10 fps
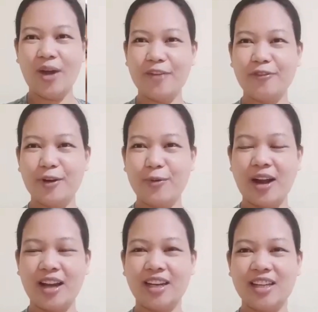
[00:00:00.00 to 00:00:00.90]

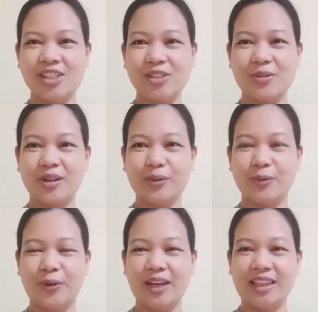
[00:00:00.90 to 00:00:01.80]
everyone! I just want
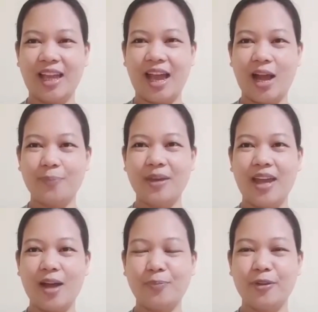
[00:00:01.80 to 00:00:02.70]
to greet a happy
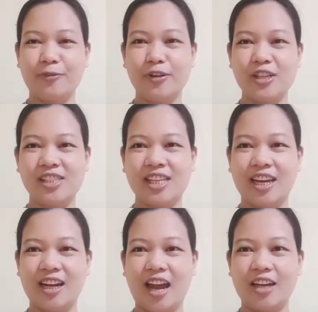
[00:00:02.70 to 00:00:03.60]
first
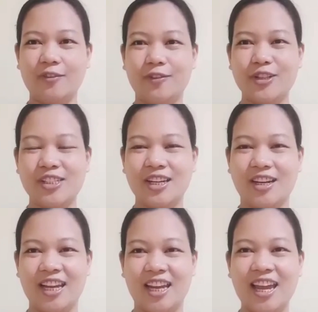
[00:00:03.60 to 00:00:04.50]
year
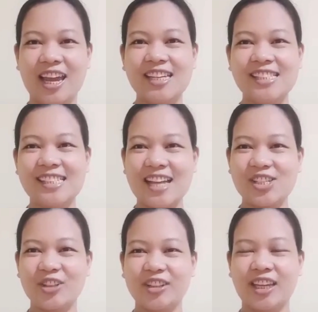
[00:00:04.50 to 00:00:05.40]
anniversary
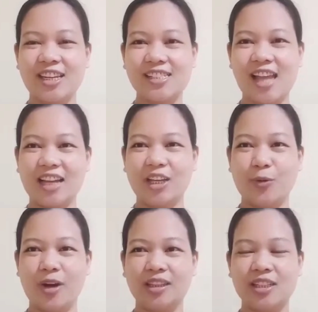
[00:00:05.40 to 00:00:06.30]
Sacho Terazaki
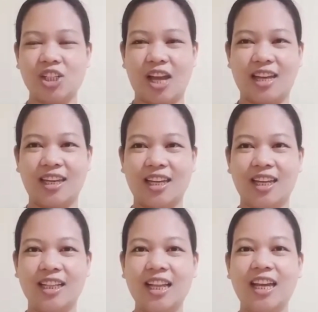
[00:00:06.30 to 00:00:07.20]
YT
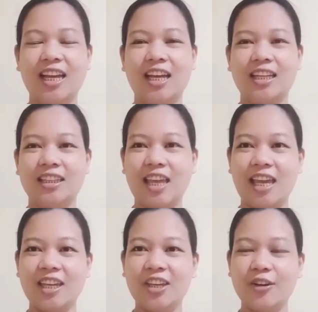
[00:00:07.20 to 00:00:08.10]
channel.
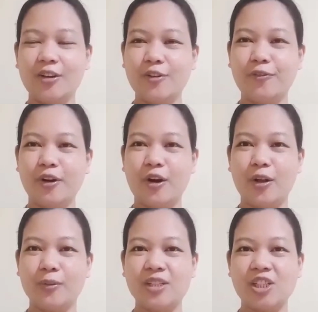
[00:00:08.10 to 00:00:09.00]
Thank you for
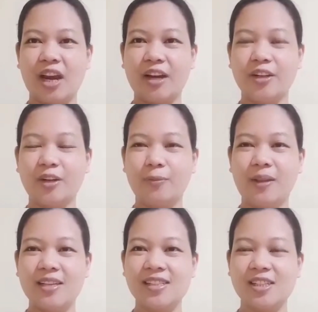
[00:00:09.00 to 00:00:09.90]
always sharing your
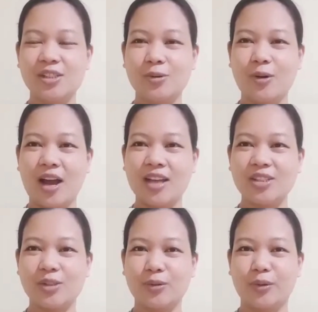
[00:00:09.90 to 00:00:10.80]
blessings to
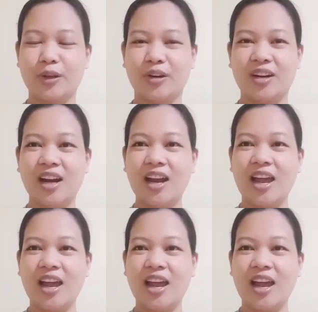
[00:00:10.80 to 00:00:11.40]
us through your